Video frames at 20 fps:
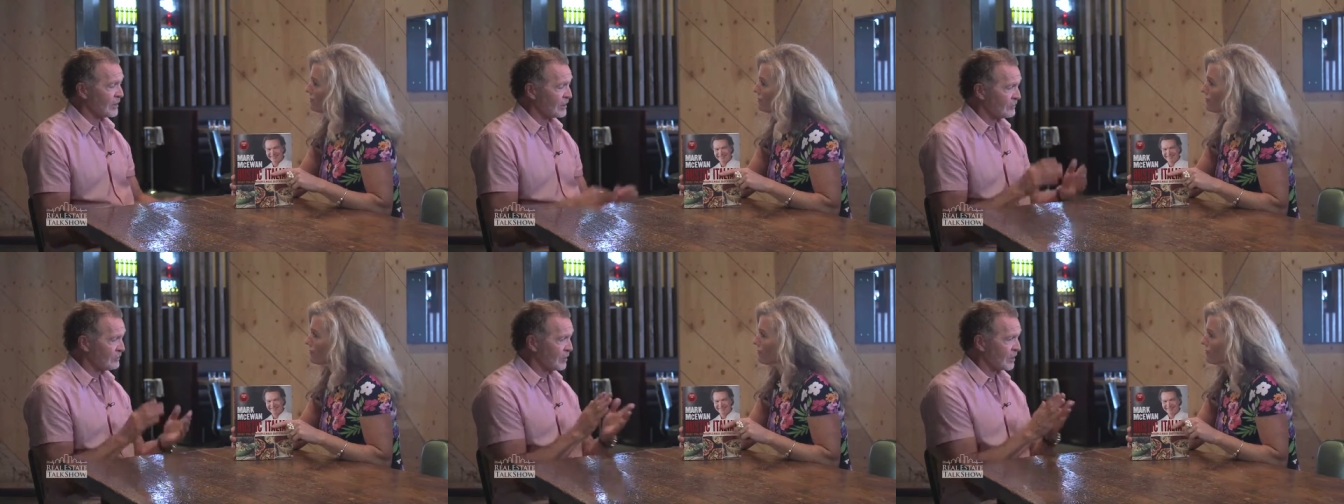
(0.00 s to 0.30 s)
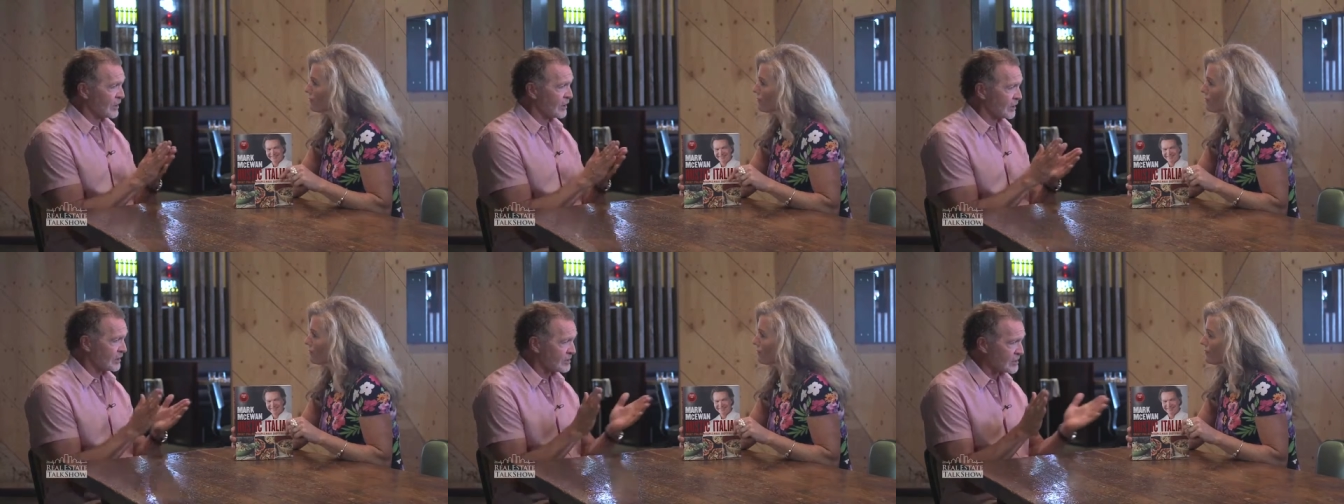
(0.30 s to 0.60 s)
a
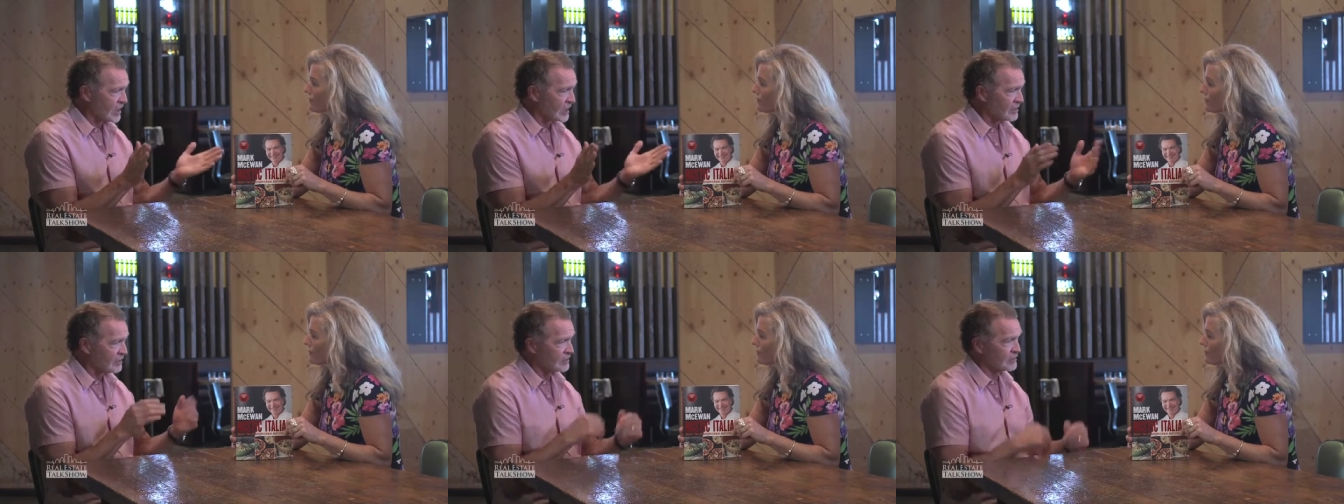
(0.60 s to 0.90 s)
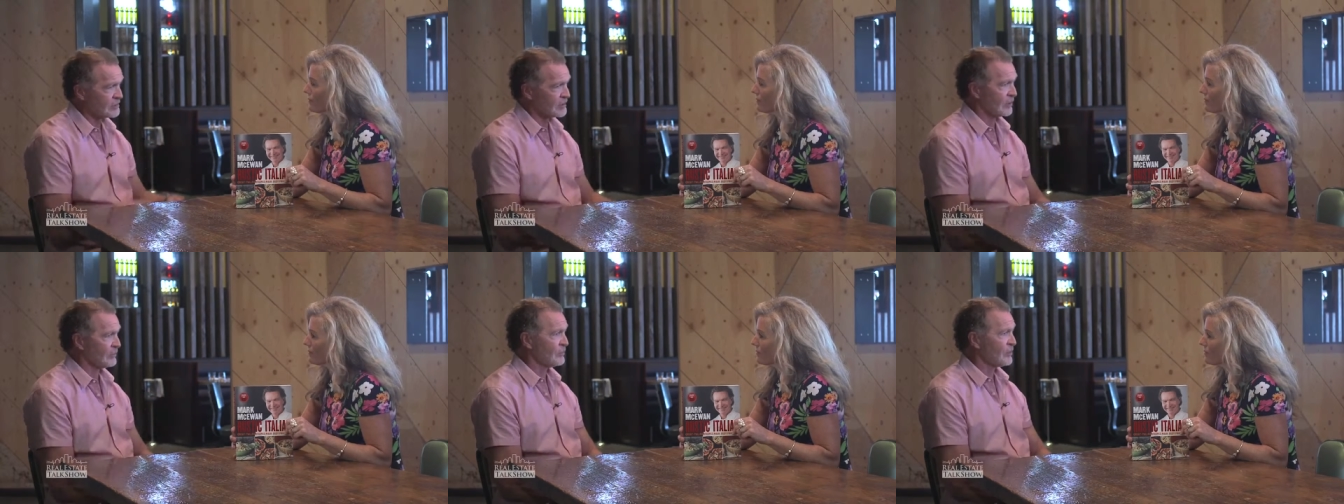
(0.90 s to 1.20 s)
book at exactly the
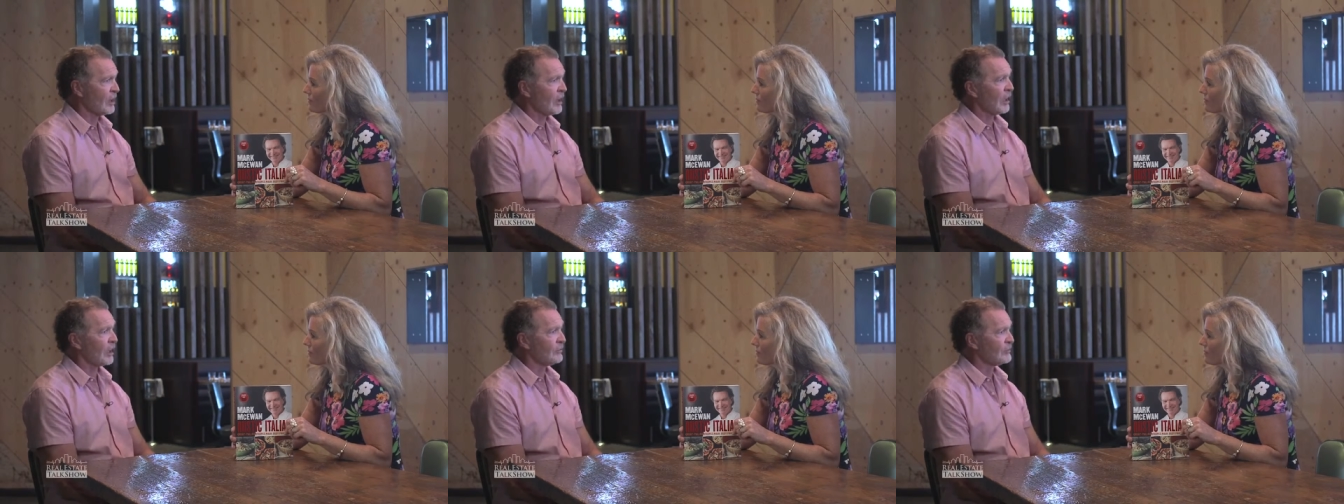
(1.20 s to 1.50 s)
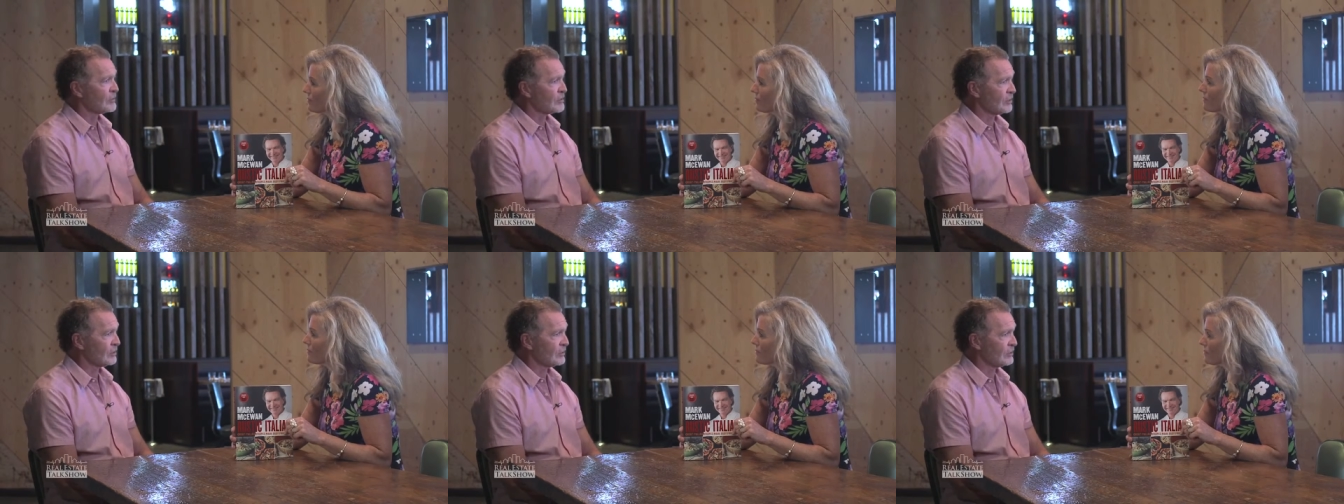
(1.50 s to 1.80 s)
same time.
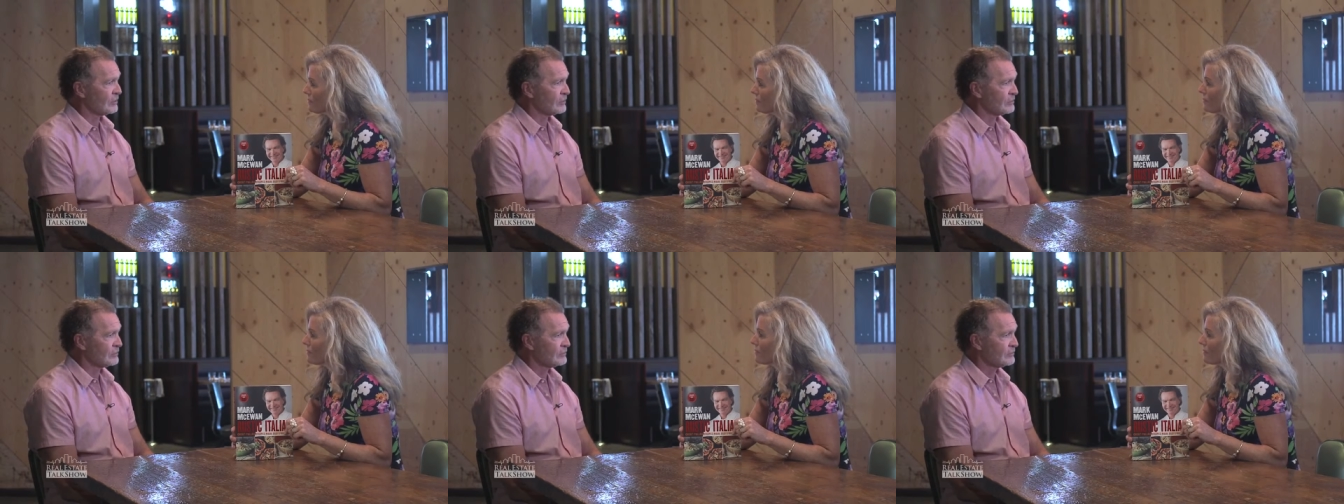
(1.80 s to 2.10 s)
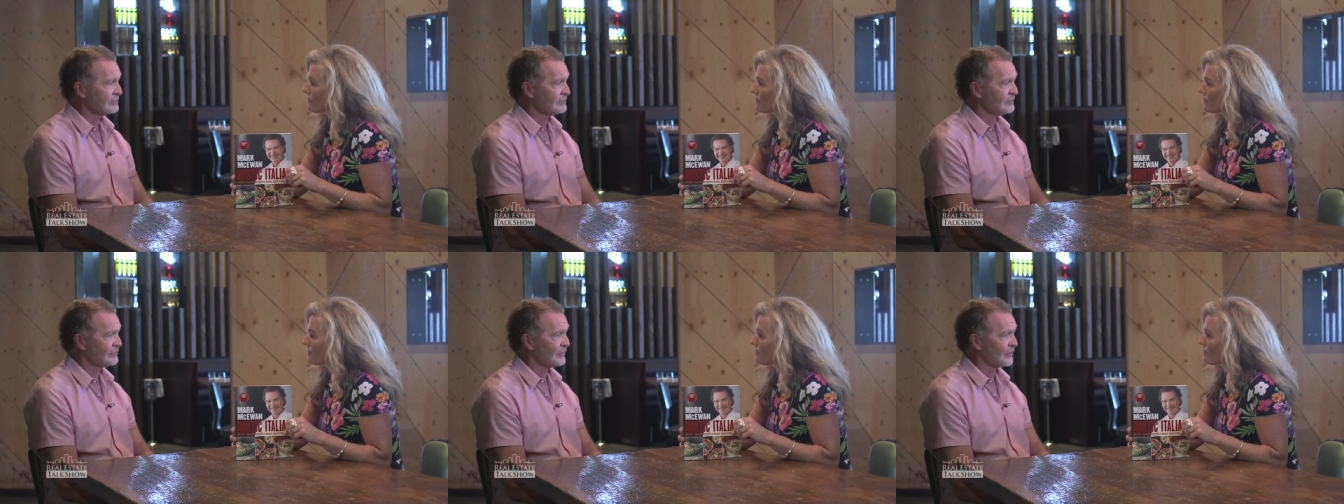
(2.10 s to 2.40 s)
So
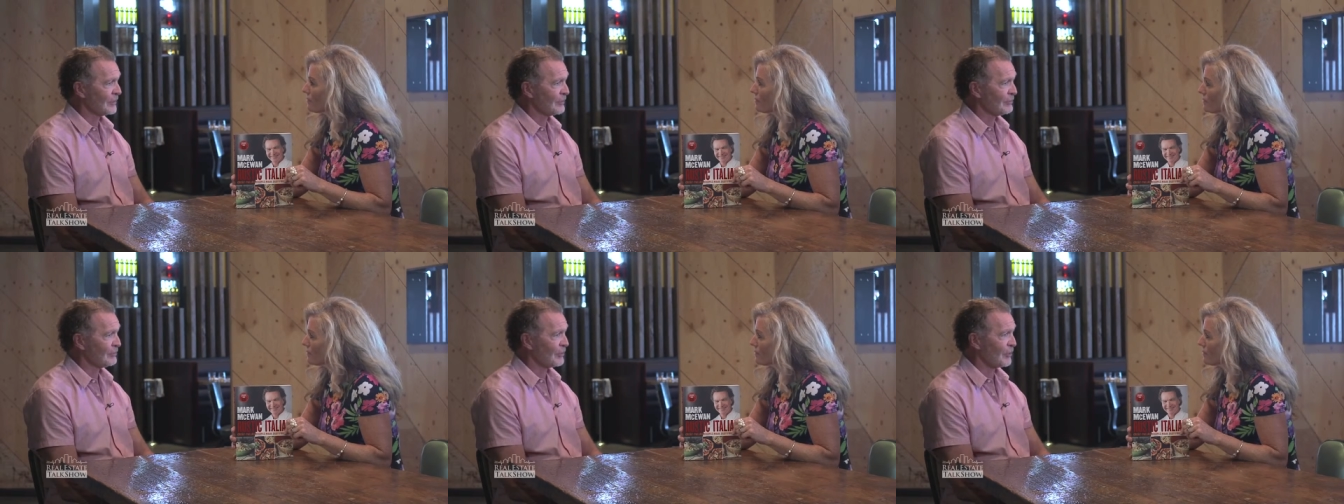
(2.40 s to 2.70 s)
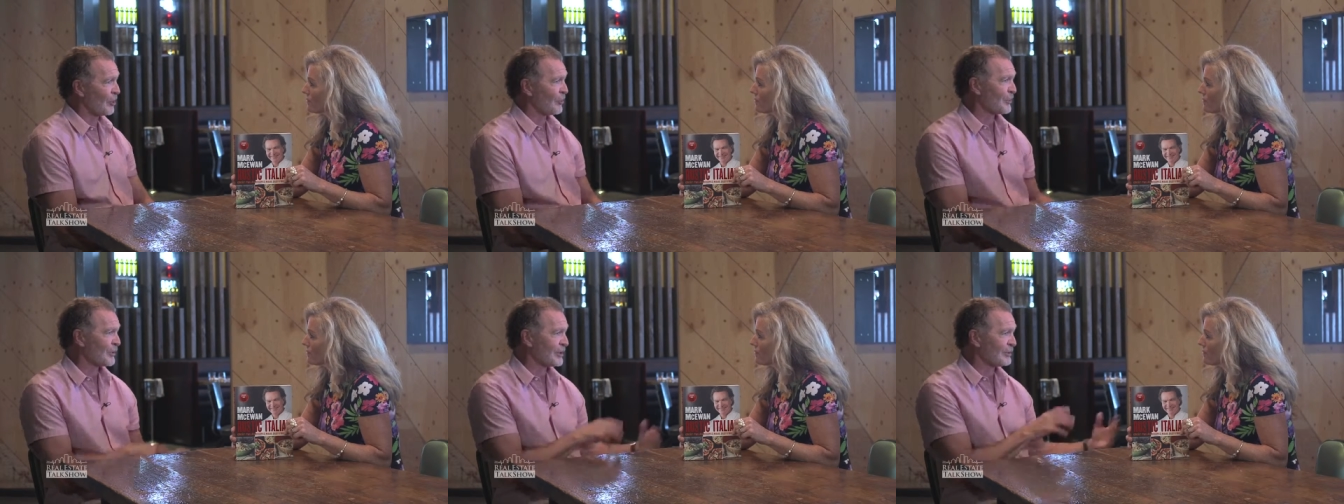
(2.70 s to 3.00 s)
we,
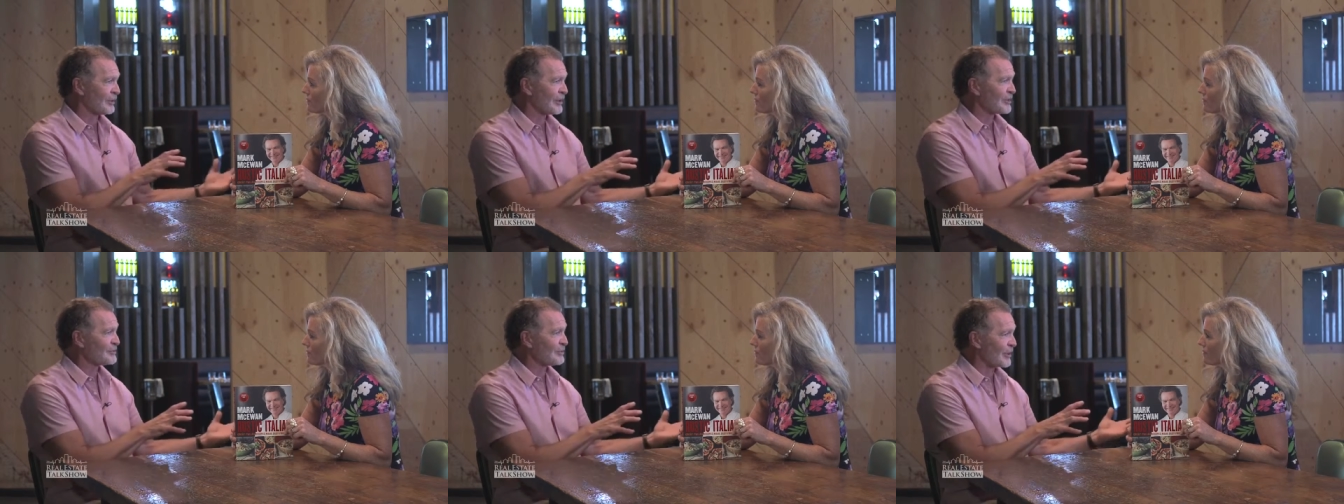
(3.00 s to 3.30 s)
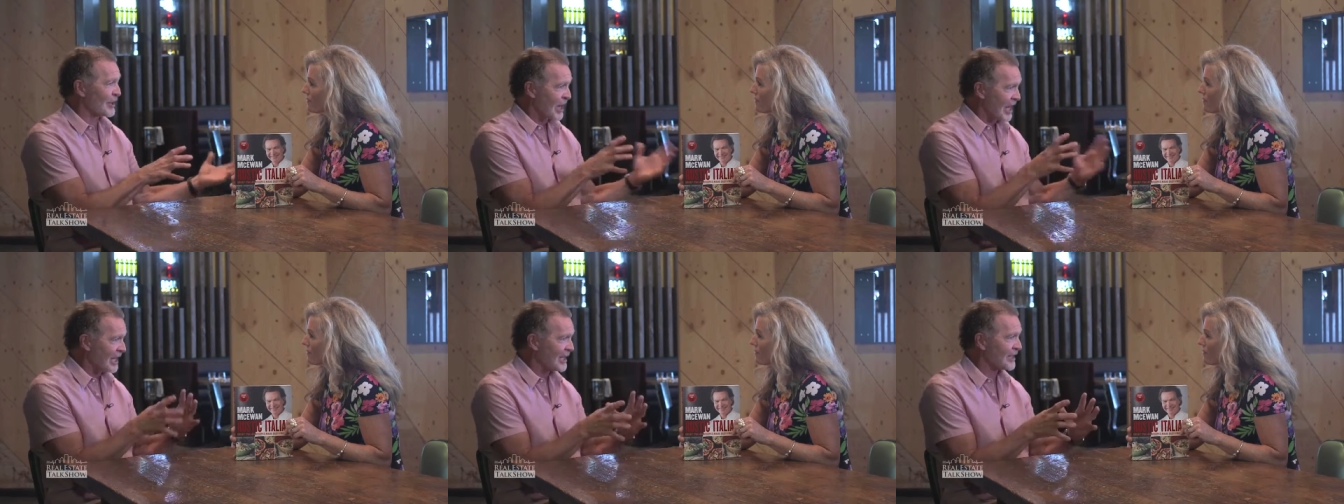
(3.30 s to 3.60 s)
opened the
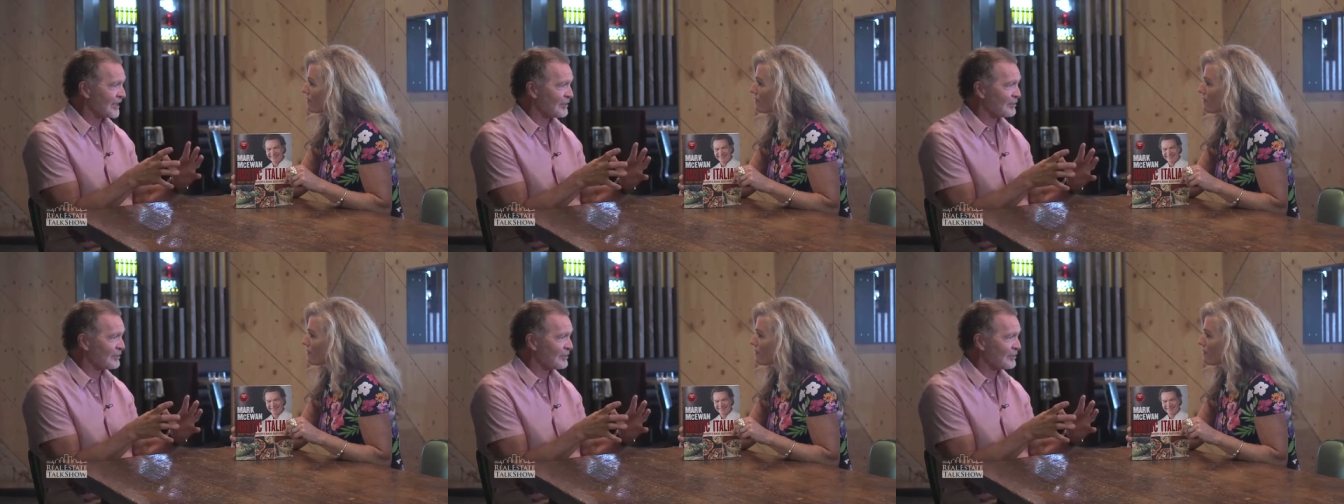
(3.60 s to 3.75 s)
restaurant and did a